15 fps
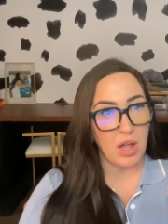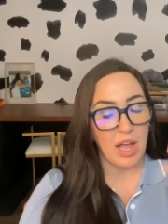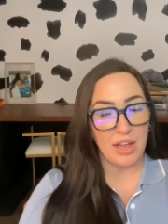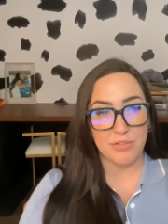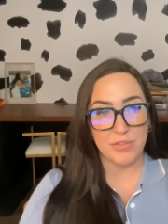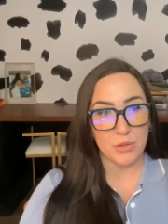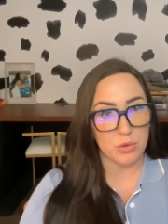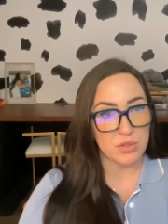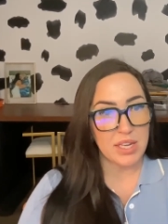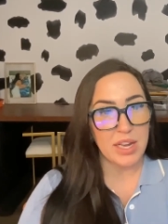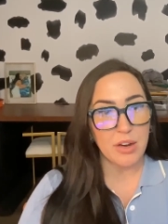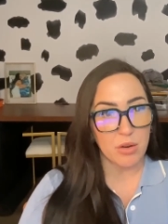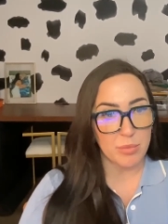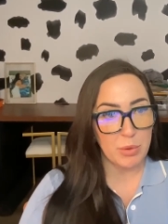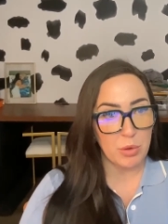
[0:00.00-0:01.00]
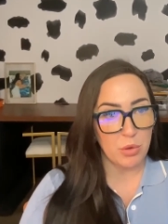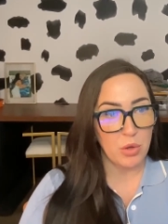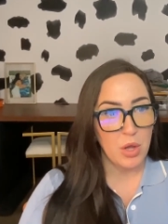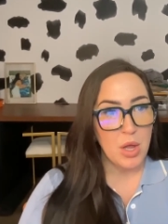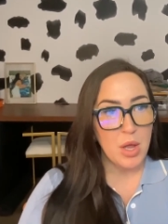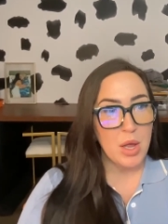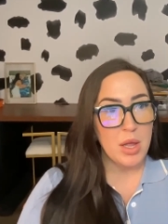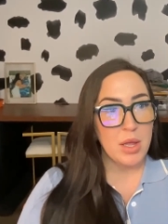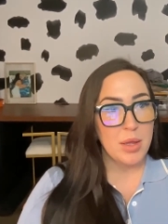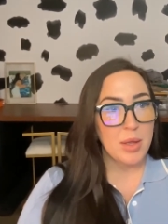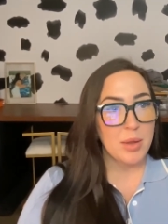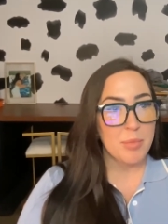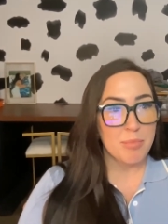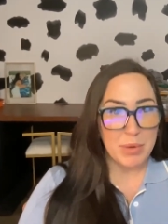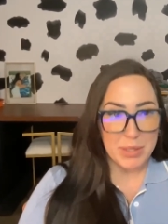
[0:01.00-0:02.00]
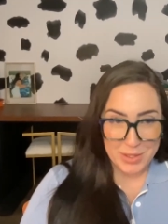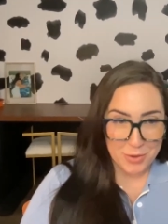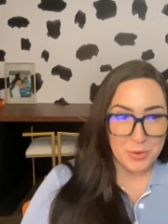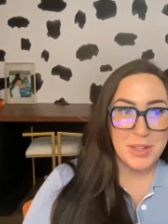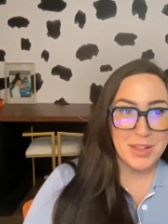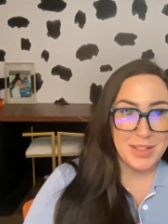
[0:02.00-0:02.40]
I feel terrible. But the only